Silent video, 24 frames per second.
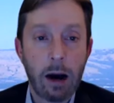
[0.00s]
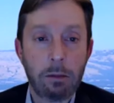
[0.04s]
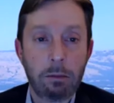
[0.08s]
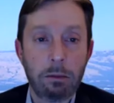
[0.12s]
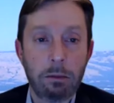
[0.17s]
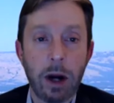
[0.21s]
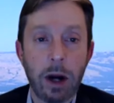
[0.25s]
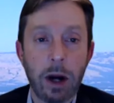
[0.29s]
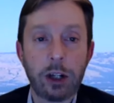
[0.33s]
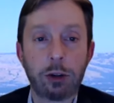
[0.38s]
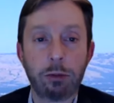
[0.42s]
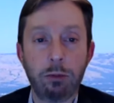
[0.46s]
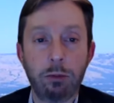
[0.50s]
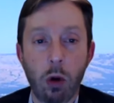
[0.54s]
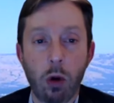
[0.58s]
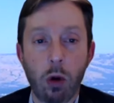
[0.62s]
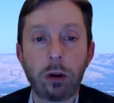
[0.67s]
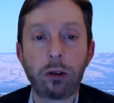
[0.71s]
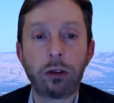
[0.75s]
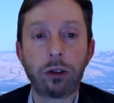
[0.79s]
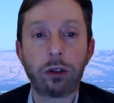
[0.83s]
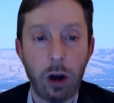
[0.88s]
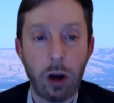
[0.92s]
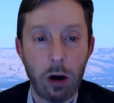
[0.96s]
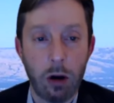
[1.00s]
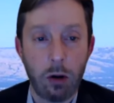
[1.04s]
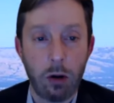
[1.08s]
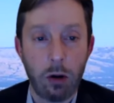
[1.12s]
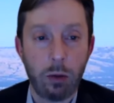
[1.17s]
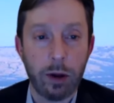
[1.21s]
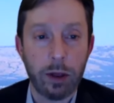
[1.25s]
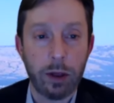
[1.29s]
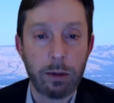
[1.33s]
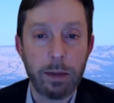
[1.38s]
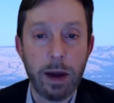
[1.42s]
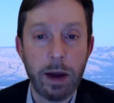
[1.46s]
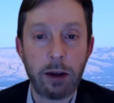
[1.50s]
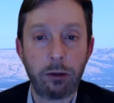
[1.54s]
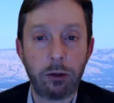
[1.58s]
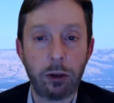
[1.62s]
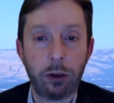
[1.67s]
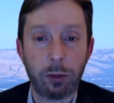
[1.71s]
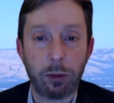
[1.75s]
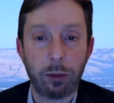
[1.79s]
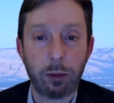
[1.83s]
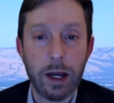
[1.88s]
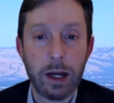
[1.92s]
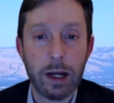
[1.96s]
much more so with the
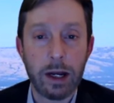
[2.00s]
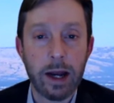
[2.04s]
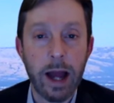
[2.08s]
Memphis Meat,